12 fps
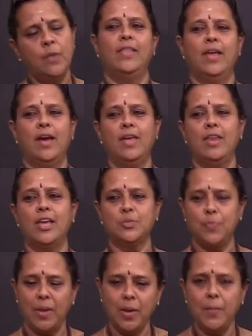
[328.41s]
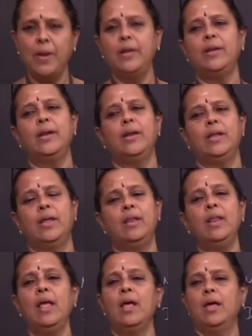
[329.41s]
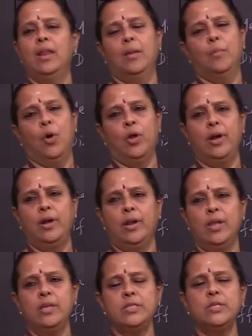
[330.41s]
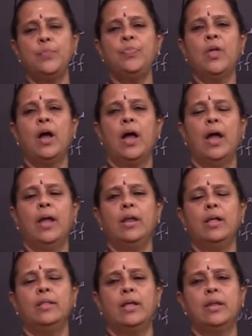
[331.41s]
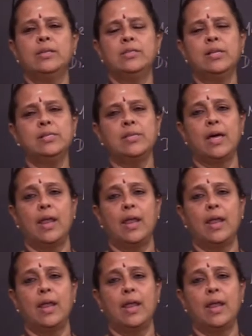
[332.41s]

They are experimented in laboratories and the results are